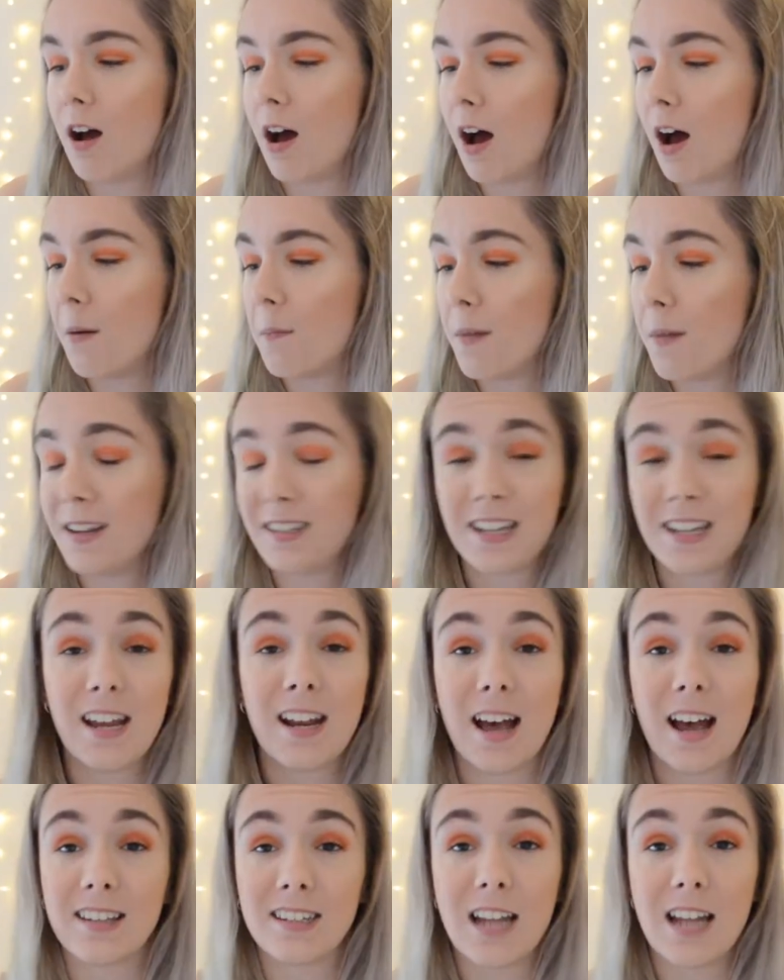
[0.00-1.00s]
My skin
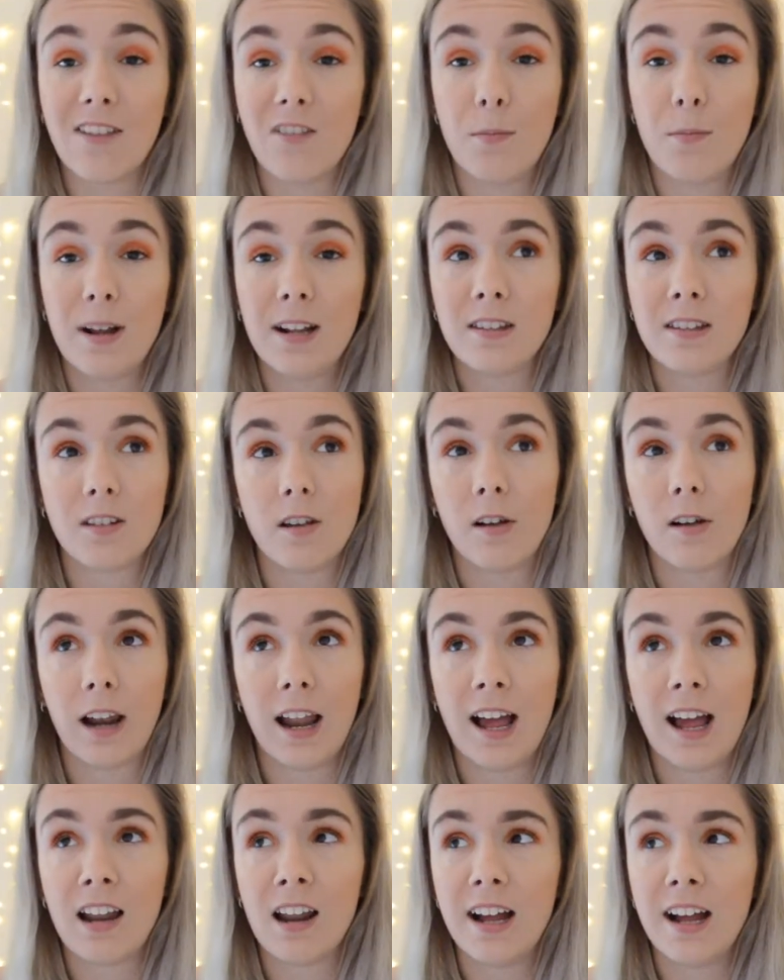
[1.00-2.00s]
has never been so
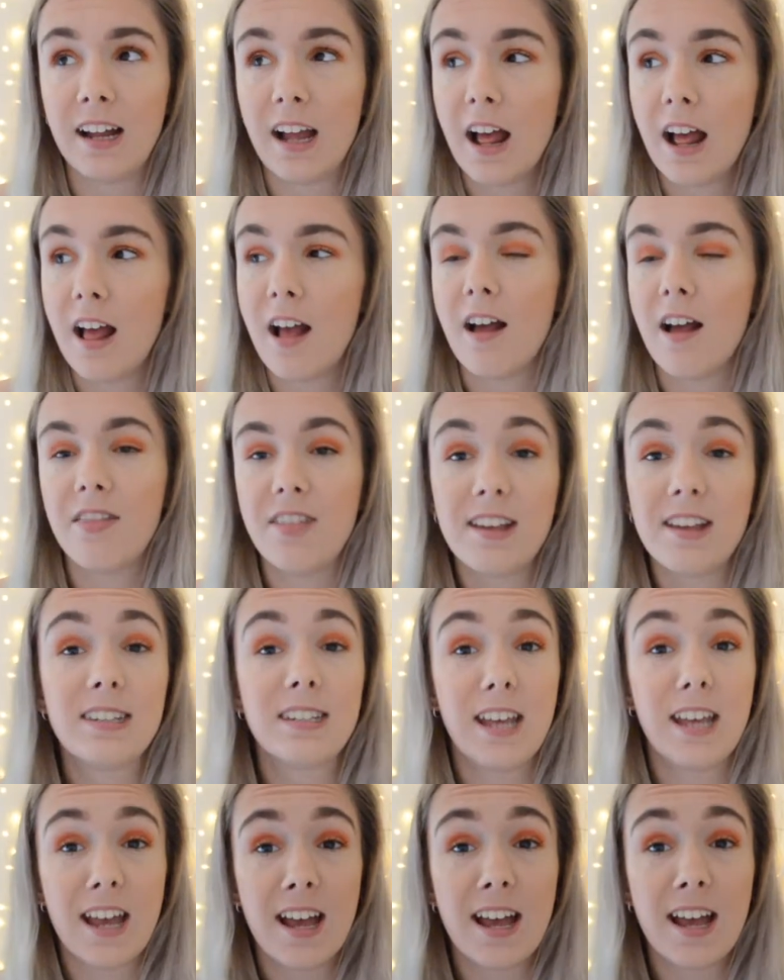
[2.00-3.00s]
clear. Like this
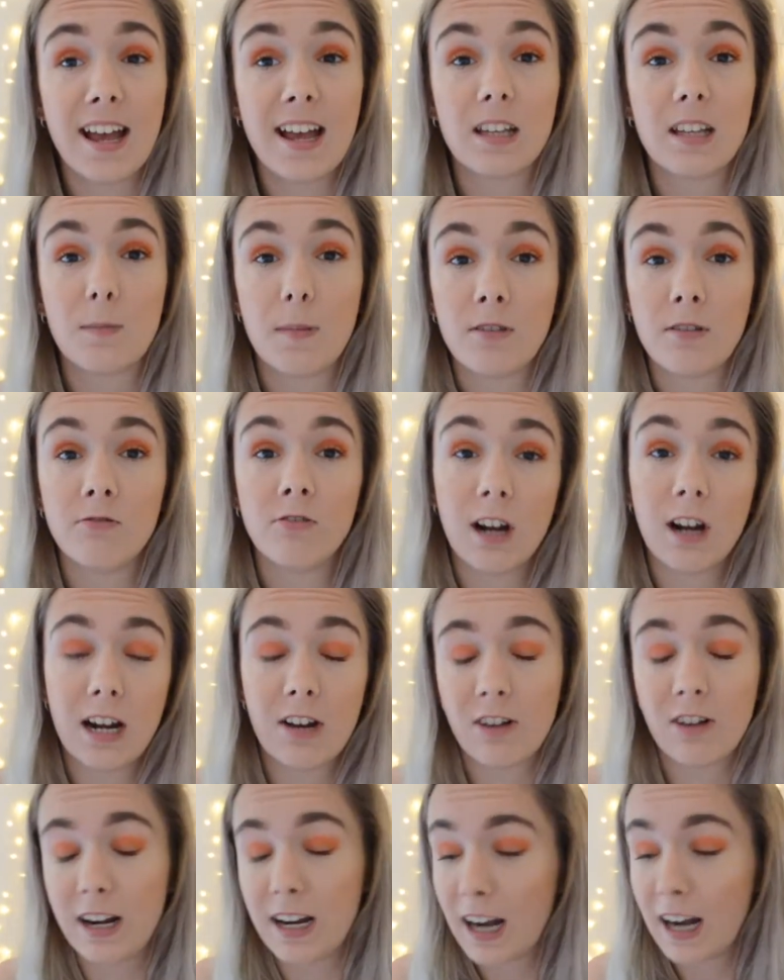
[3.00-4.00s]
year it's been
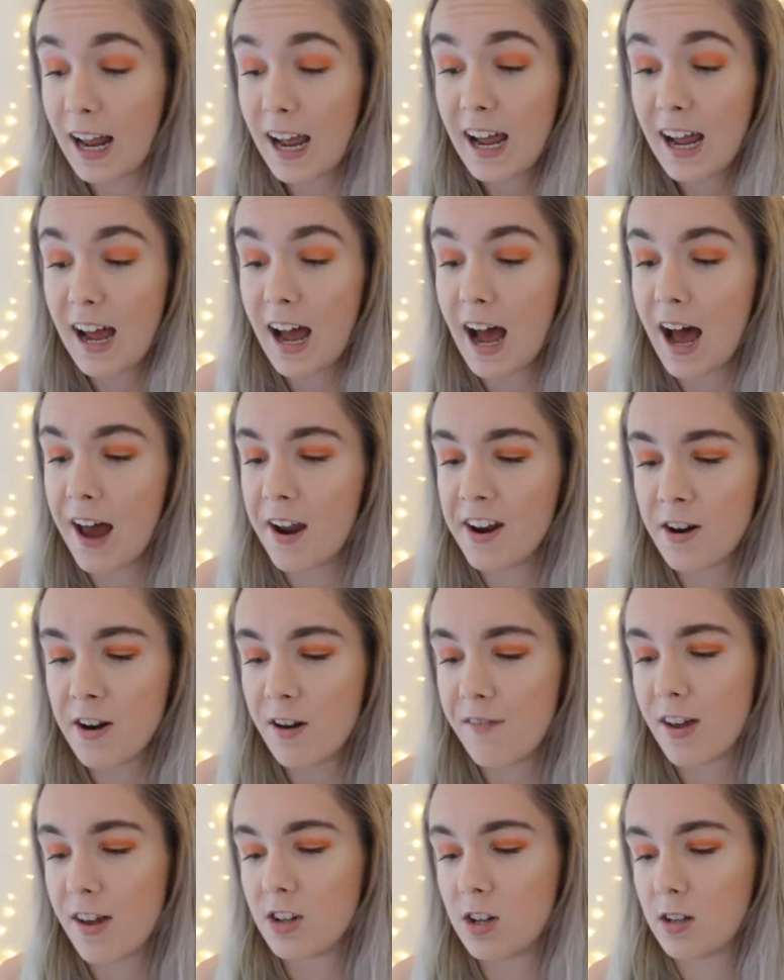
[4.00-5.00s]
really clear, and I don't know
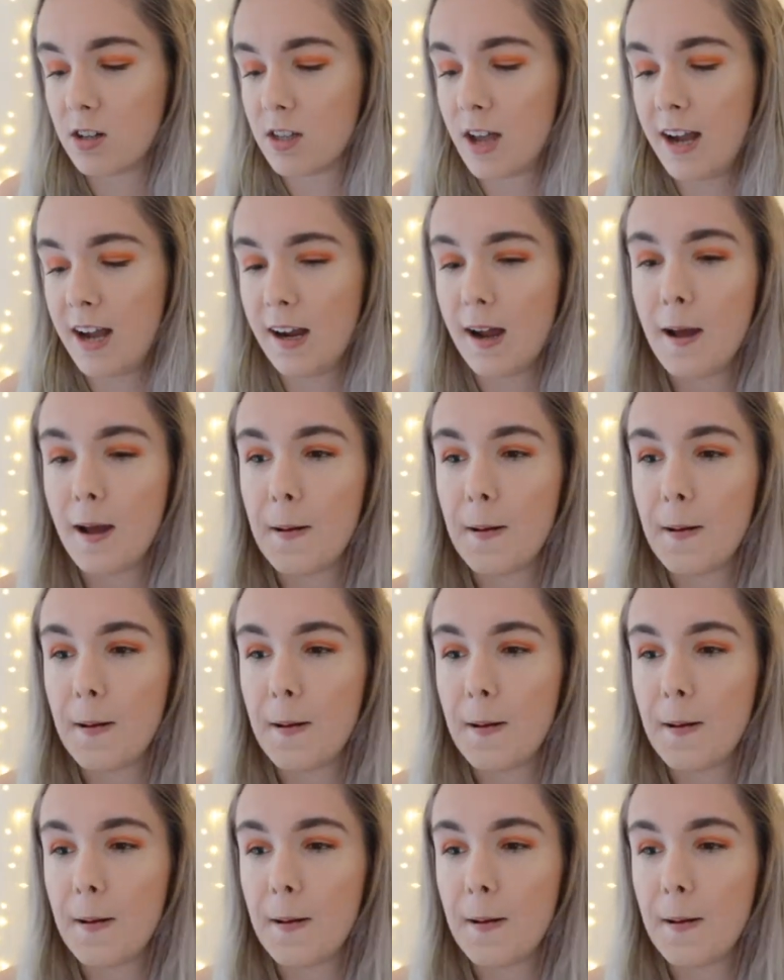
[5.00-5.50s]
if that's just like